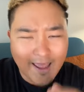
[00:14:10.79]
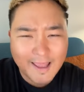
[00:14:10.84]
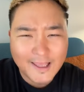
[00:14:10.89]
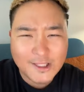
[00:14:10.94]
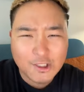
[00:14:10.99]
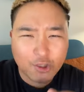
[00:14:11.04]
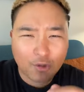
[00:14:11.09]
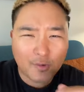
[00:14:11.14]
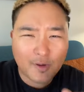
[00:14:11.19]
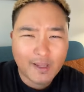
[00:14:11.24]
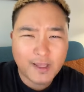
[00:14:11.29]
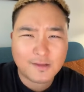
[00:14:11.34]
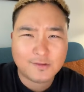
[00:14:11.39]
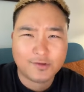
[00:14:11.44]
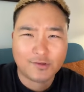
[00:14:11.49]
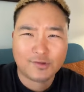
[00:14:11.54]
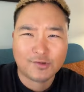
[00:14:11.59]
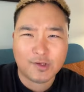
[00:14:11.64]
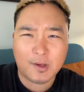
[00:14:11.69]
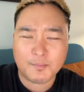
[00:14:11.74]
entering
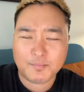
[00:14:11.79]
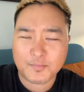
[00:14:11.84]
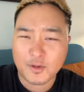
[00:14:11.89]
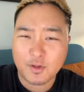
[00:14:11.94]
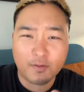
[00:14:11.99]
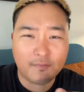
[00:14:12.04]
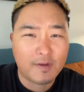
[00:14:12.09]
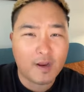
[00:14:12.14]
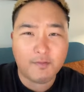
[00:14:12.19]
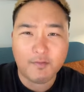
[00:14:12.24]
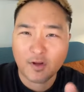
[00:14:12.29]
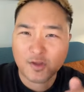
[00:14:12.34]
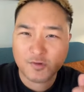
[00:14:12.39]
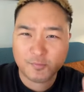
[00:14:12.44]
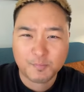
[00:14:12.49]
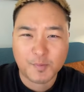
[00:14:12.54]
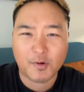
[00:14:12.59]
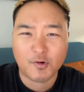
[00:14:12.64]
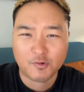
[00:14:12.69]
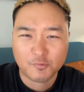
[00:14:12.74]
into something you've never
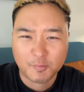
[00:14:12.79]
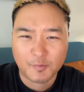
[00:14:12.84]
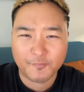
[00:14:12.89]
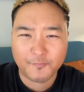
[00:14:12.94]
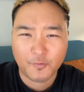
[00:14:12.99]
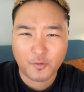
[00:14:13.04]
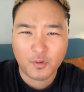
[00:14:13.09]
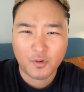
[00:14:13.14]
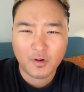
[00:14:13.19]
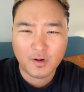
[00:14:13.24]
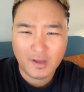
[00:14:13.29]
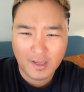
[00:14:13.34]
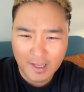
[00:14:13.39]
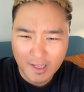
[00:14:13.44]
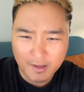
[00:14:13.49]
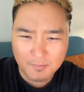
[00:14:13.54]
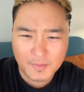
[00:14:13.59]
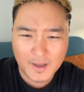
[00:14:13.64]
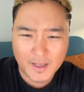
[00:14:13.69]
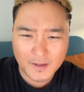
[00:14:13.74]
experienced before.
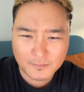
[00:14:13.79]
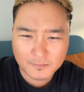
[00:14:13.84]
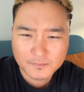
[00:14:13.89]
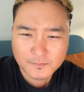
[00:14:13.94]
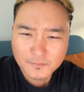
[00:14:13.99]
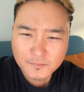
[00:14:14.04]
Amen.